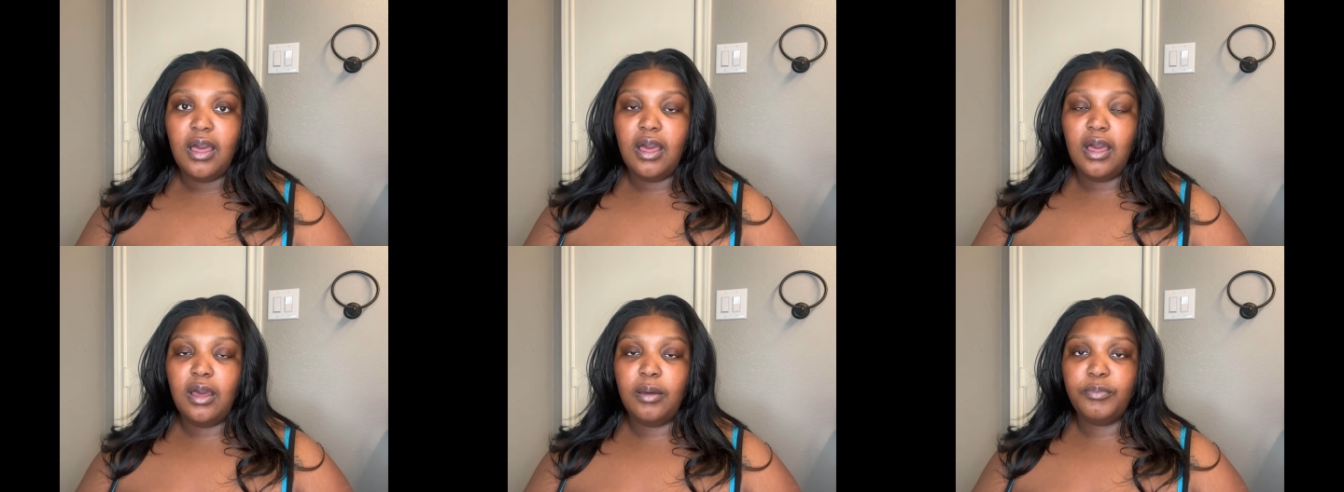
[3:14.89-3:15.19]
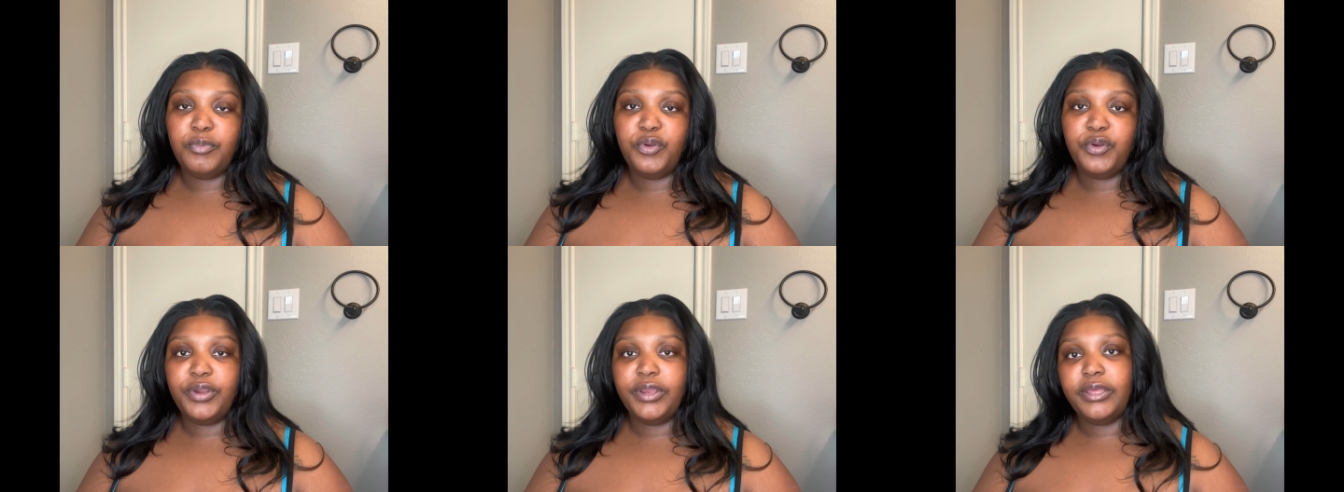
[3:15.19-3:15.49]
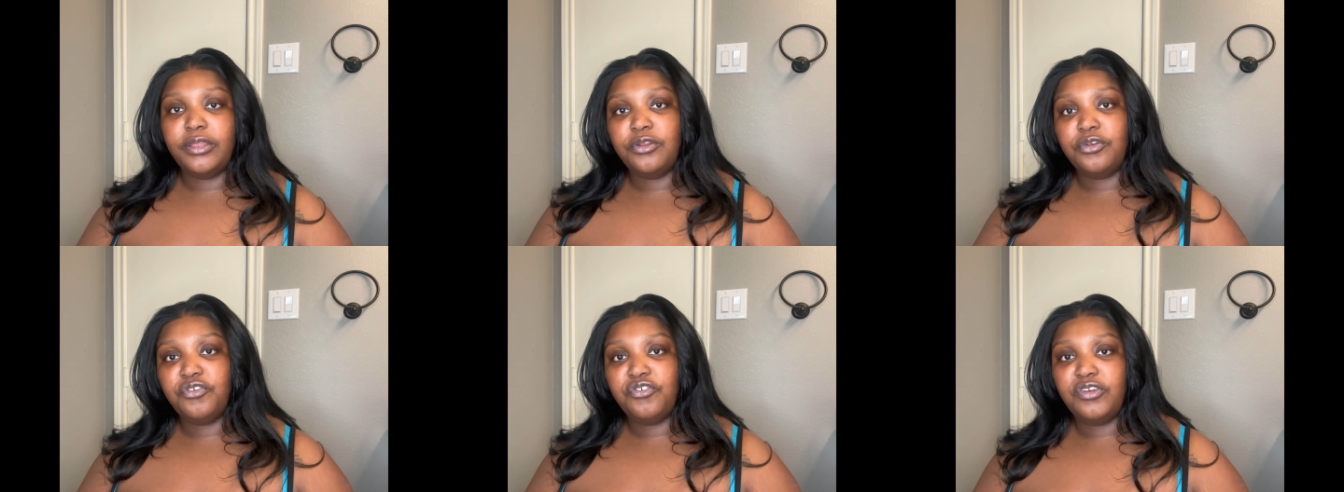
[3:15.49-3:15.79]
your
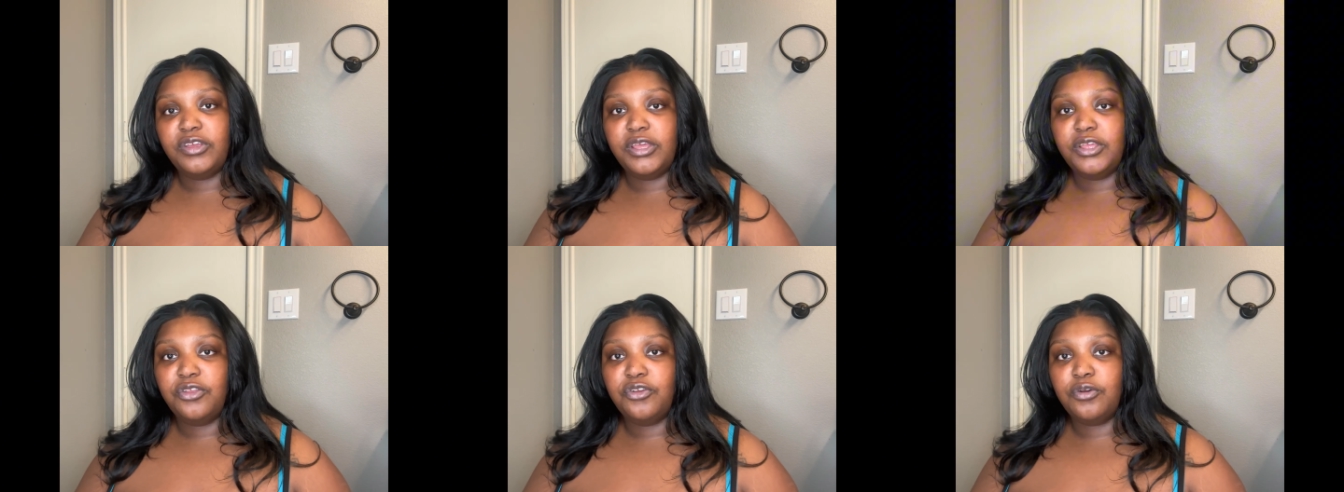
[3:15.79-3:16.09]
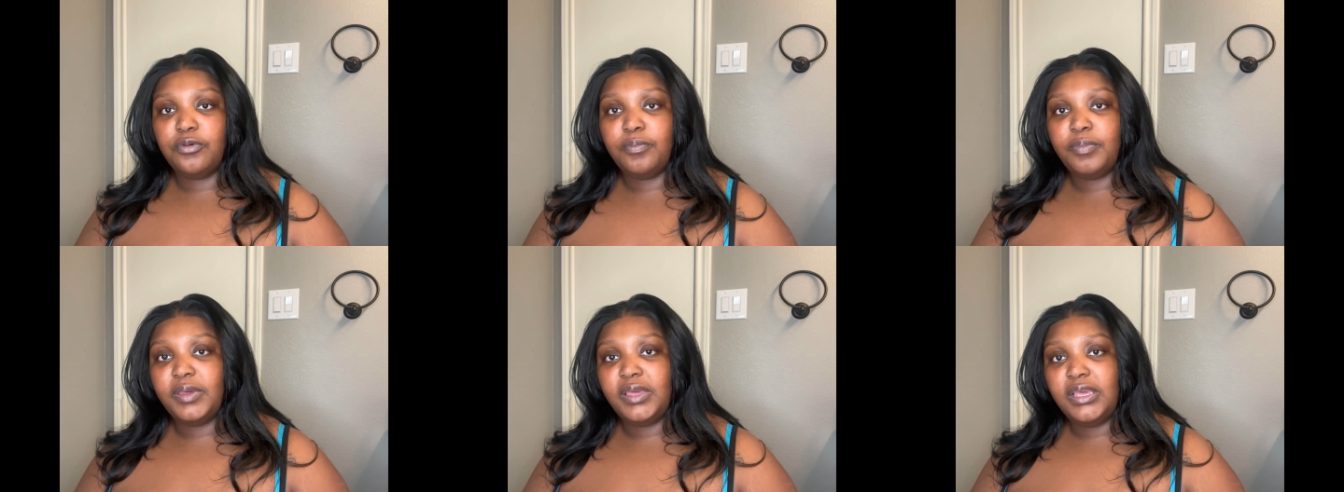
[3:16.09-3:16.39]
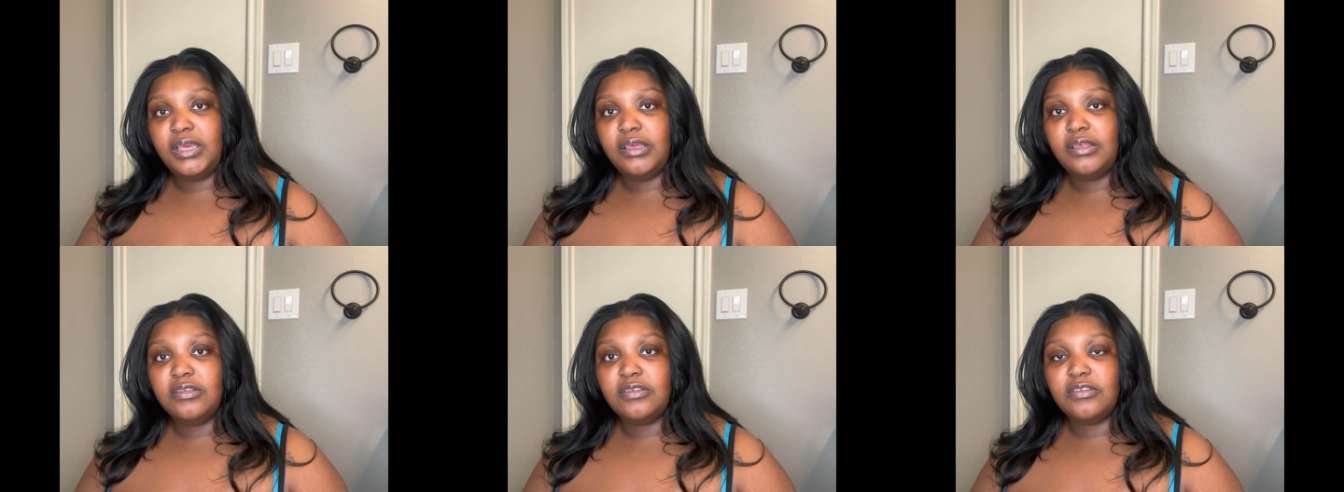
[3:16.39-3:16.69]
energy and your
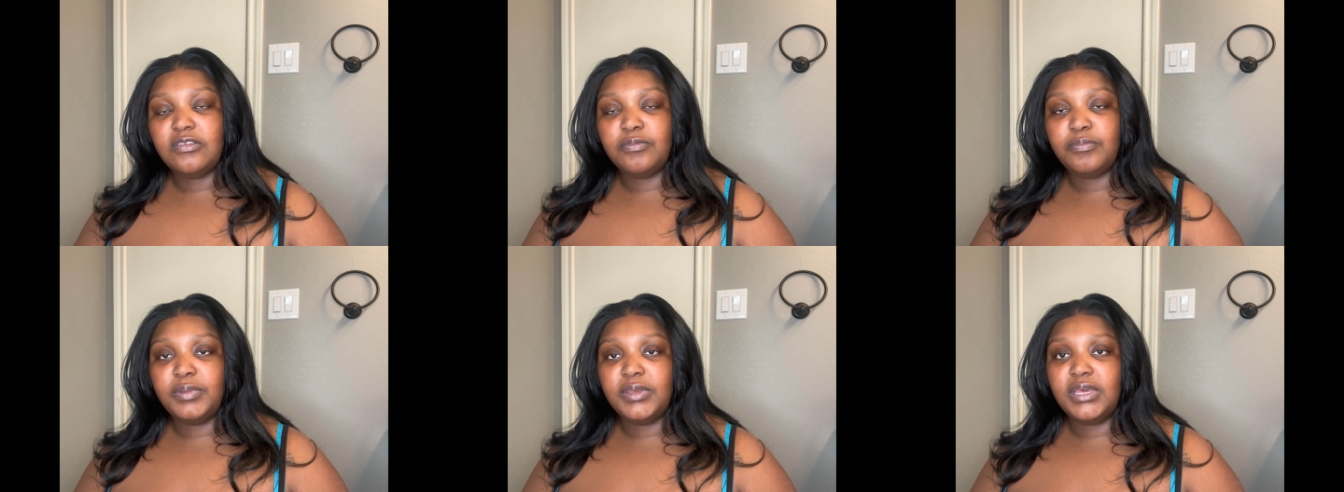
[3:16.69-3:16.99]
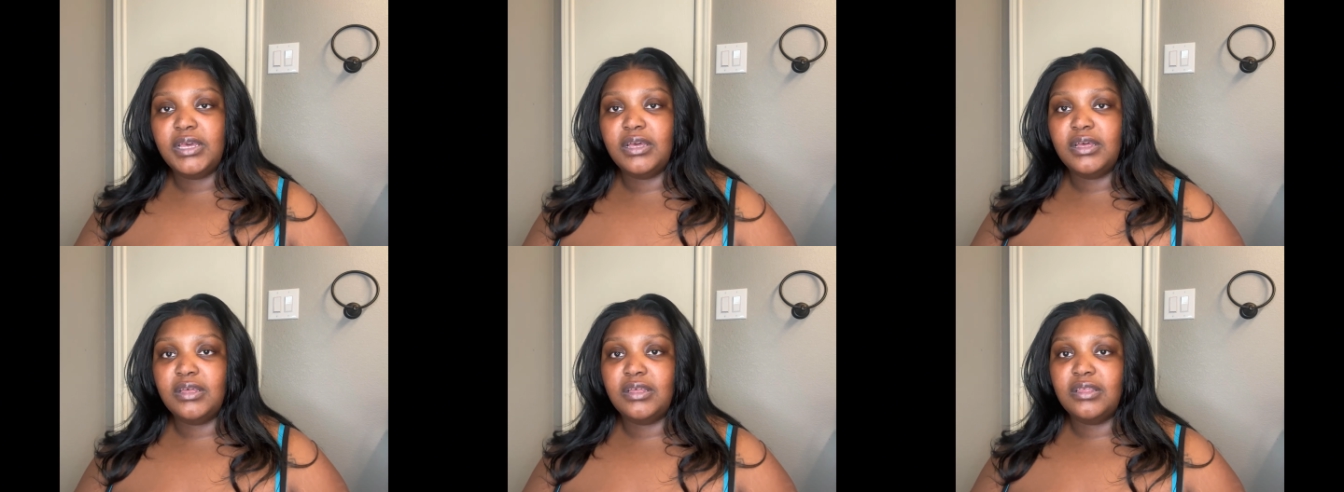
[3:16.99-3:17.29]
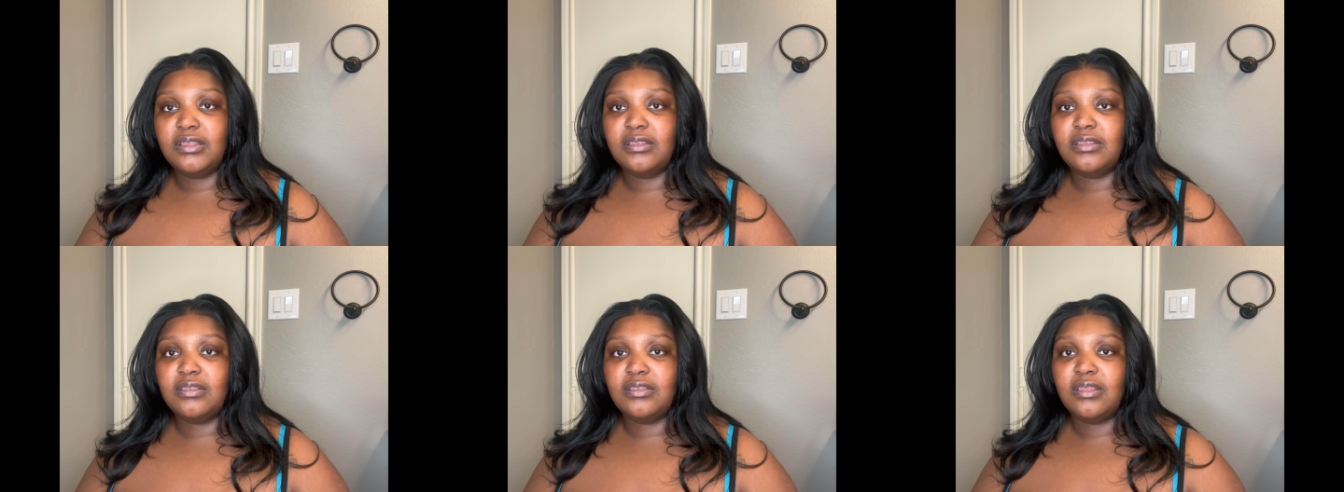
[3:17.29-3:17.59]
peace,
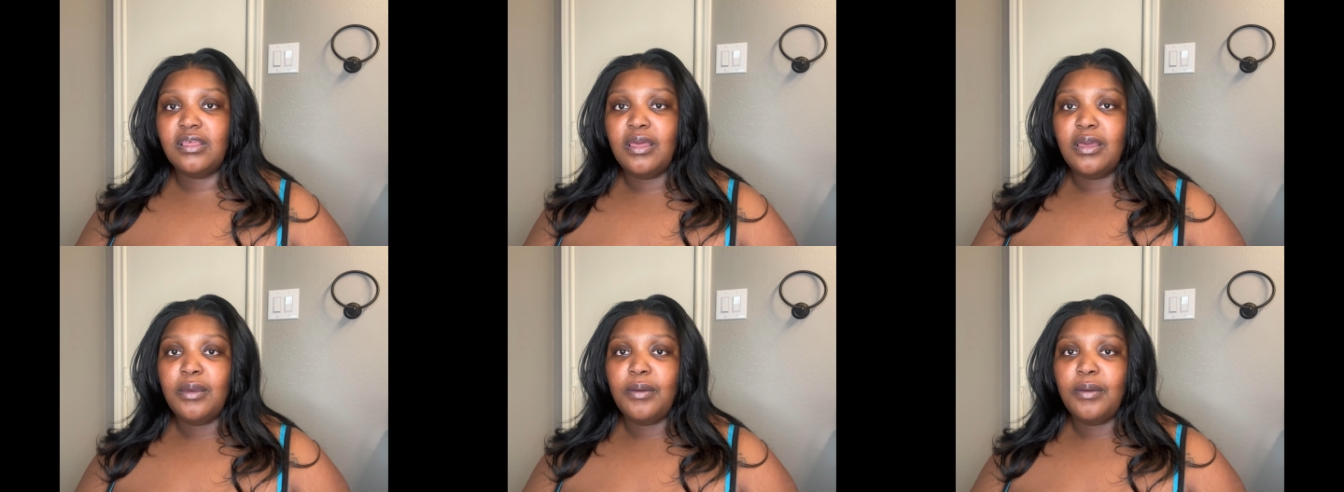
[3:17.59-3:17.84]
because